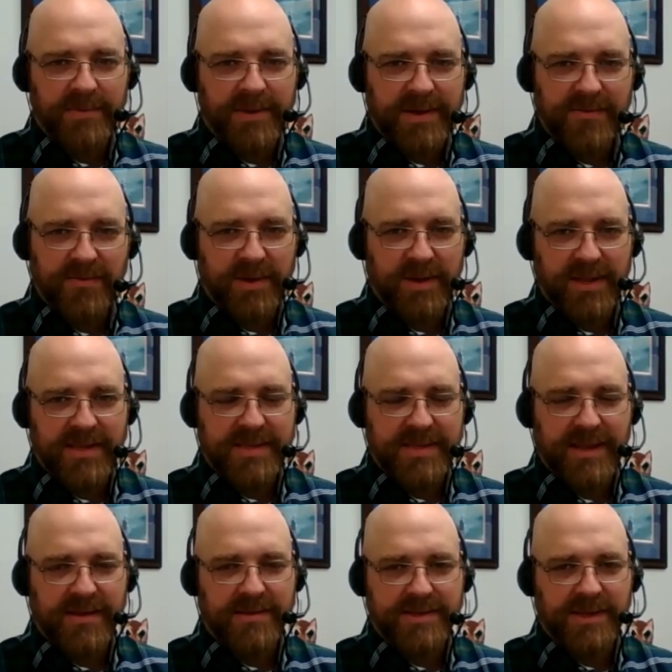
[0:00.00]
but everybody in
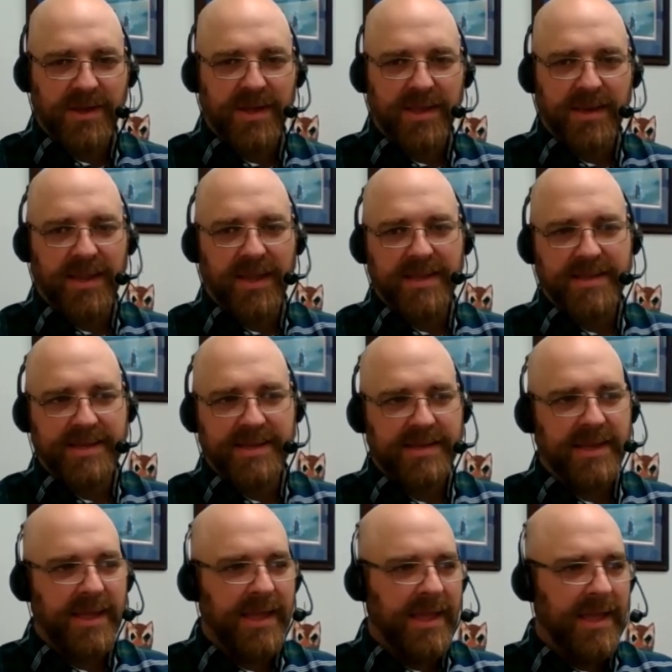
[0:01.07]
town saw it and liked it,
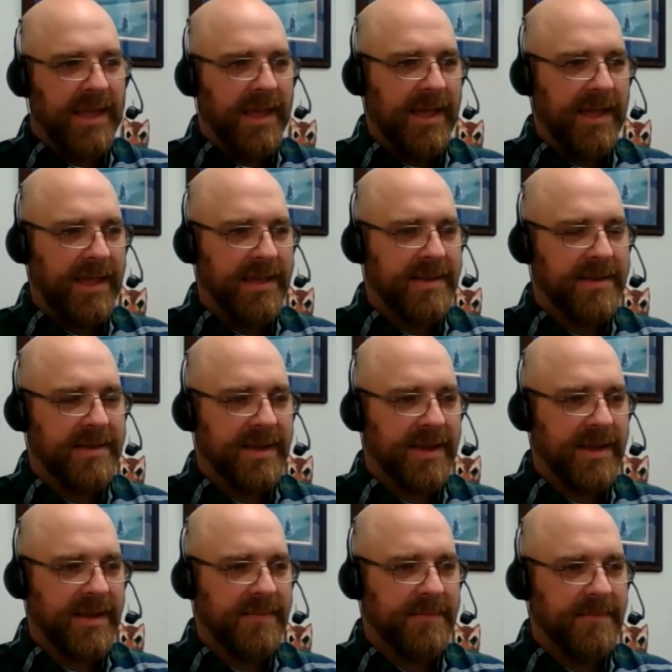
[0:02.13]
and
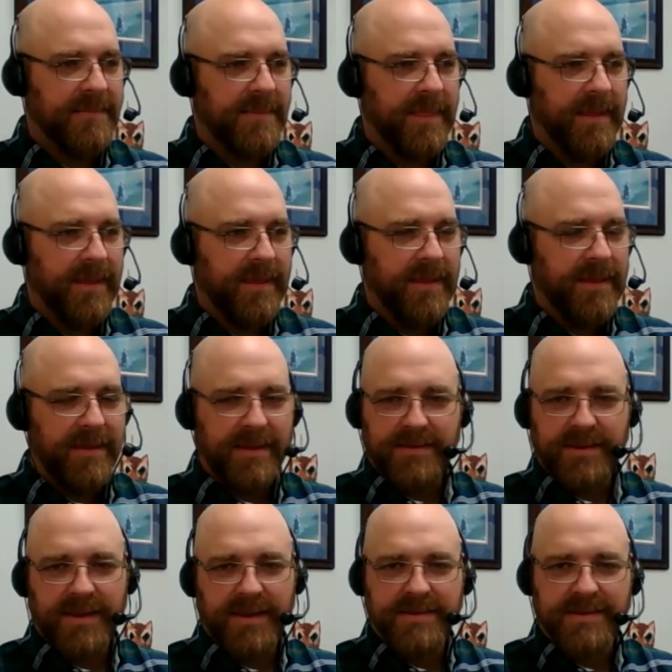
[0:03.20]
it
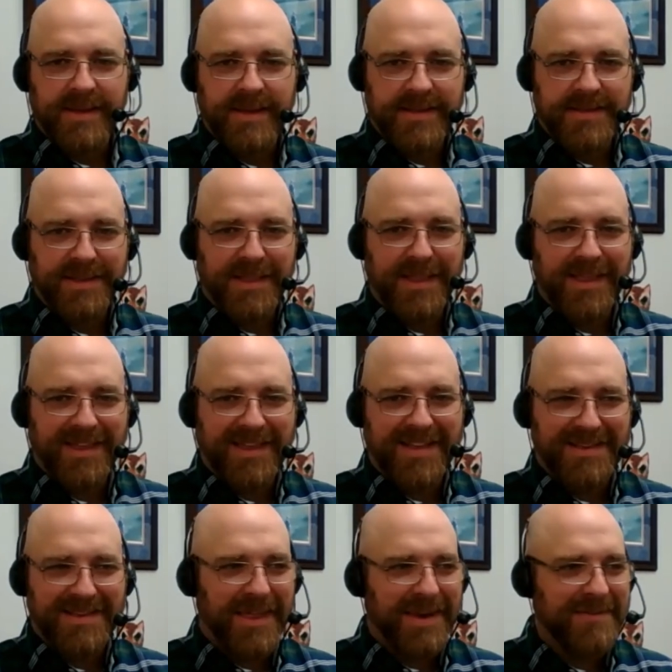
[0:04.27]

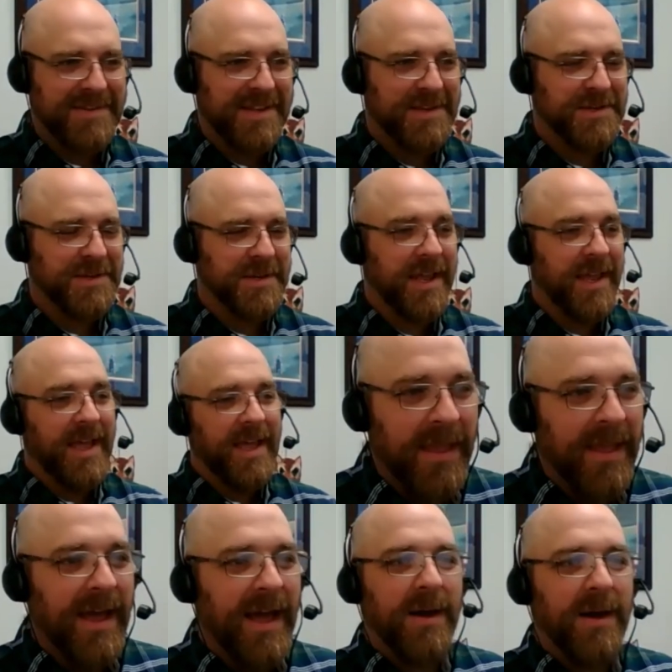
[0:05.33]
gets a lot of attention.
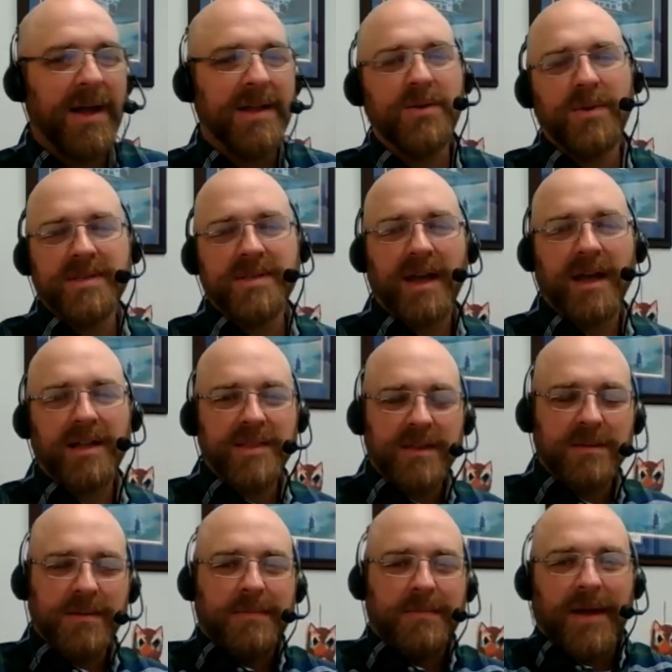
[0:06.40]
I do want to talk a little
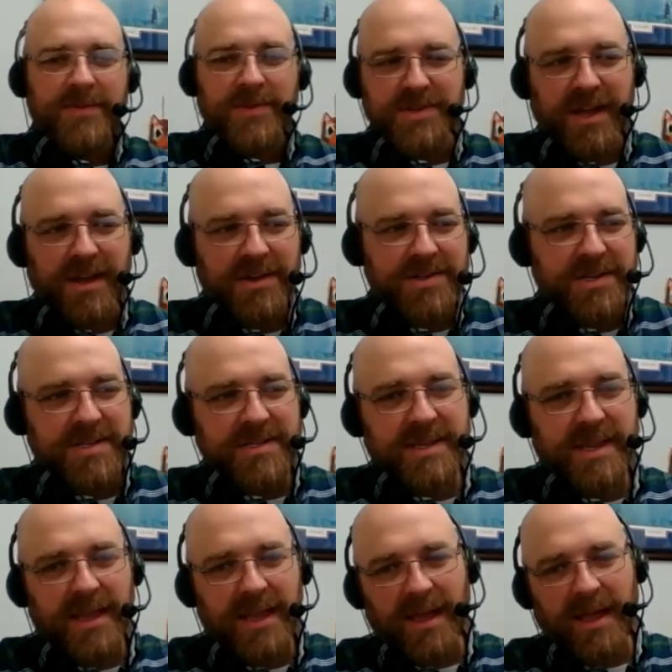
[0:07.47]
bit about the challenges
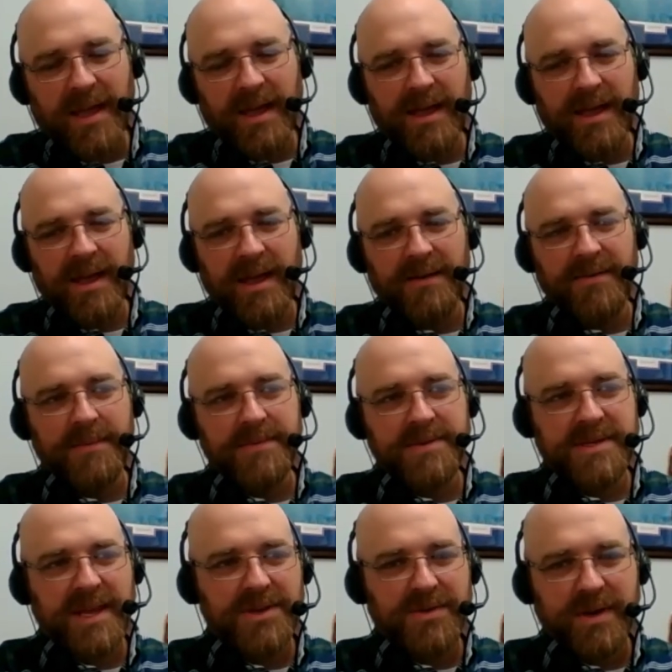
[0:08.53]
of
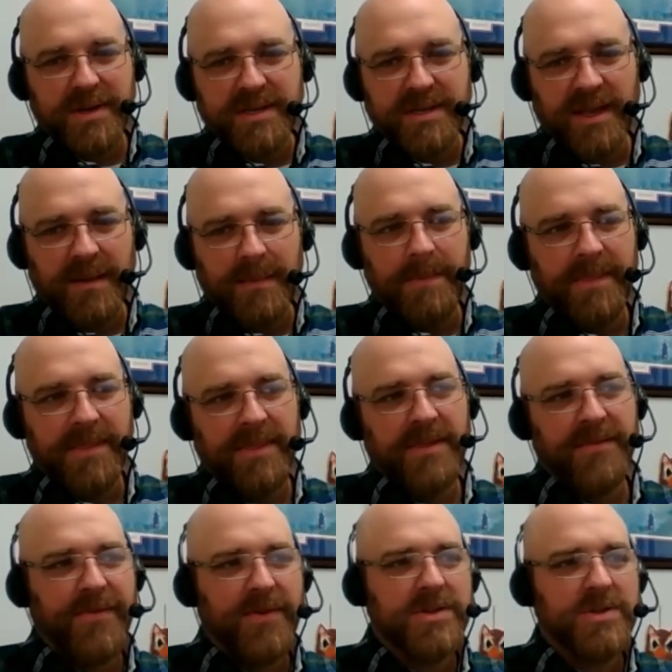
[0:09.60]
obstetrics. The
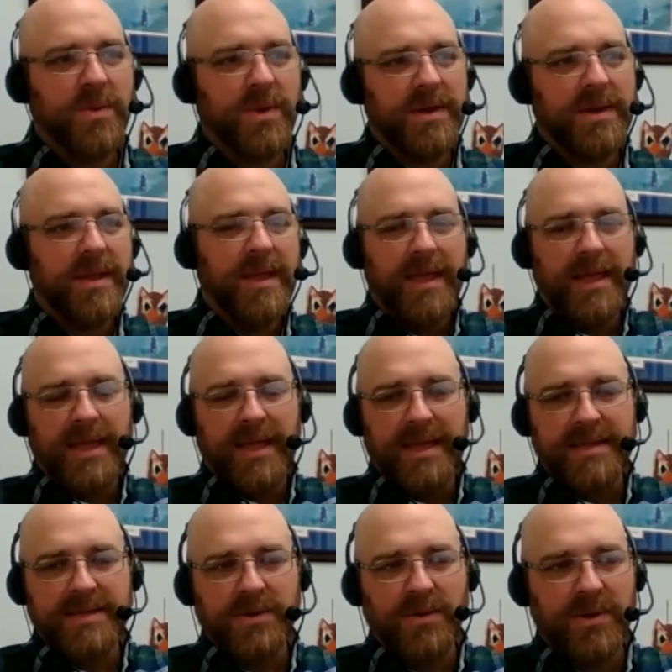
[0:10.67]
first one
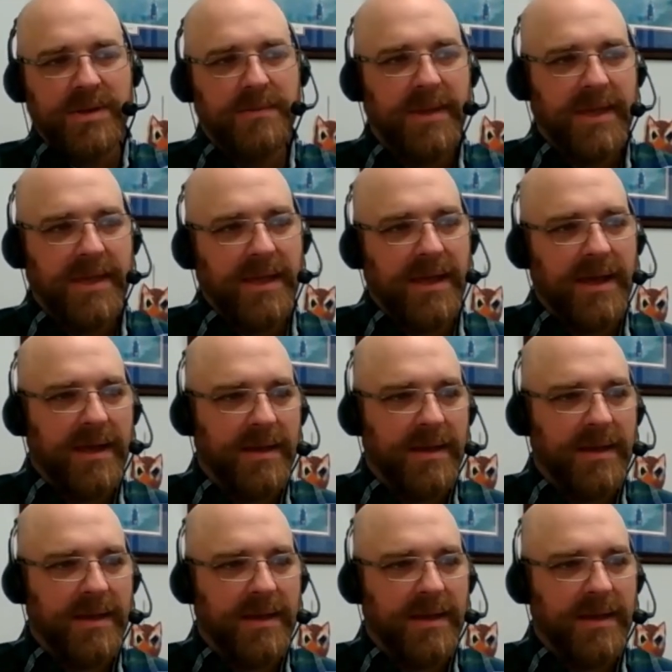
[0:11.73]
is going to be